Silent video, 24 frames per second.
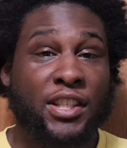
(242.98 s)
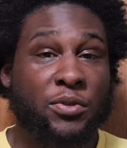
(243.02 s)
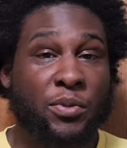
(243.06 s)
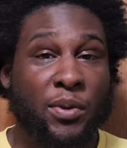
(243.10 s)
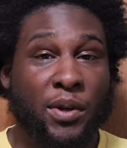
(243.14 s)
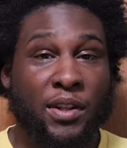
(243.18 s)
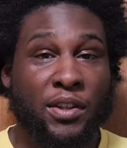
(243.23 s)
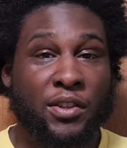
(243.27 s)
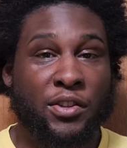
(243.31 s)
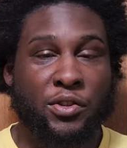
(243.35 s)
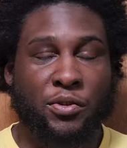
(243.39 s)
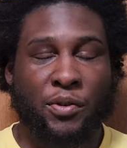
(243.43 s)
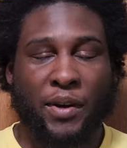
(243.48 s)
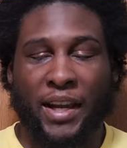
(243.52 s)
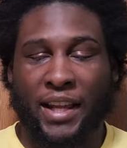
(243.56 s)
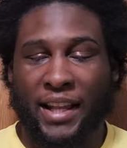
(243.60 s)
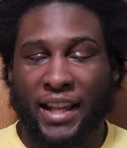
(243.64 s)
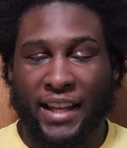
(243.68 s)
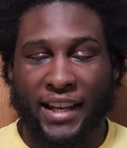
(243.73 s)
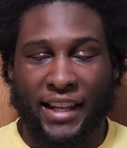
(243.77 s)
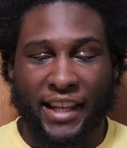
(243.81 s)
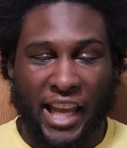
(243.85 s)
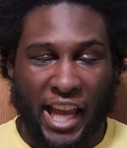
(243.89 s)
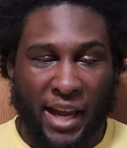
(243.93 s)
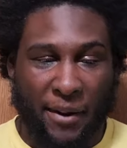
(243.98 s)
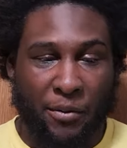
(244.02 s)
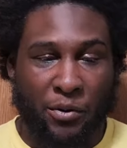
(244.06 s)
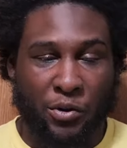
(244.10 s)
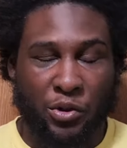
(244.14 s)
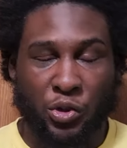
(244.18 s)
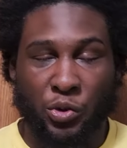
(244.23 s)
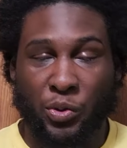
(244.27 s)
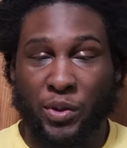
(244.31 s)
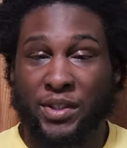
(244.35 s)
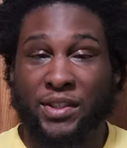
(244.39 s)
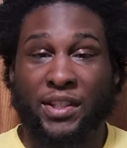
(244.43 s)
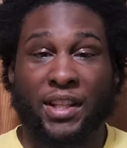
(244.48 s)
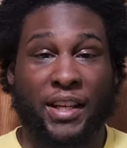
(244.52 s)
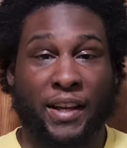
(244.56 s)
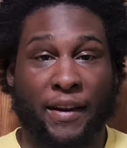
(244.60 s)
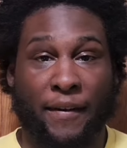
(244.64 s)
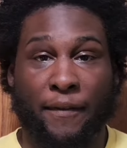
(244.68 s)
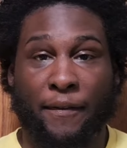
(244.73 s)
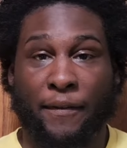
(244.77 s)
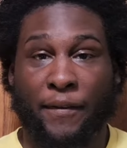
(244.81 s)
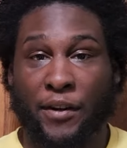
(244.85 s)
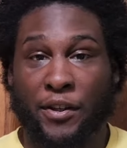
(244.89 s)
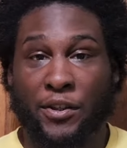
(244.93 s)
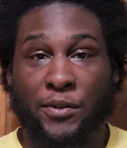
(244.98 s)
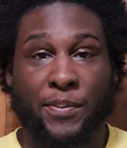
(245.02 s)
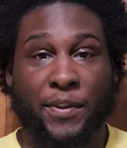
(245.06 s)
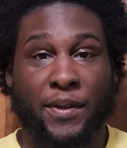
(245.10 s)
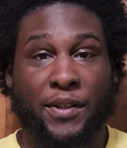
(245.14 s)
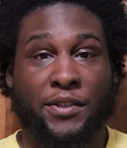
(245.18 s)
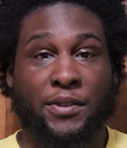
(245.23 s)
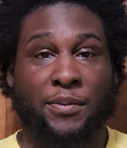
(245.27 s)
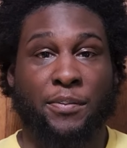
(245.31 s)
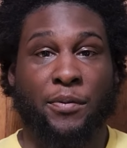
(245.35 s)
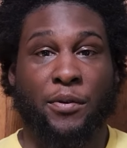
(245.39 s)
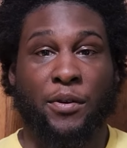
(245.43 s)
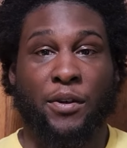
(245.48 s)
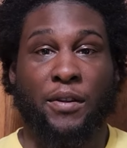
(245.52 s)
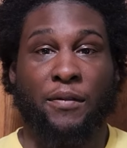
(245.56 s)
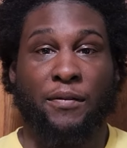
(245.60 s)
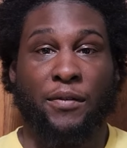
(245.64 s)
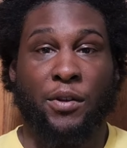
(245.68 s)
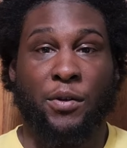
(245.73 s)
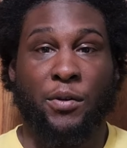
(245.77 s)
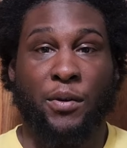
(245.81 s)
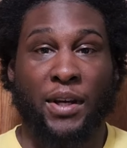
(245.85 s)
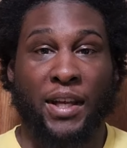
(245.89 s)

where it looks great, like the camera will switch to like a first-person point of view,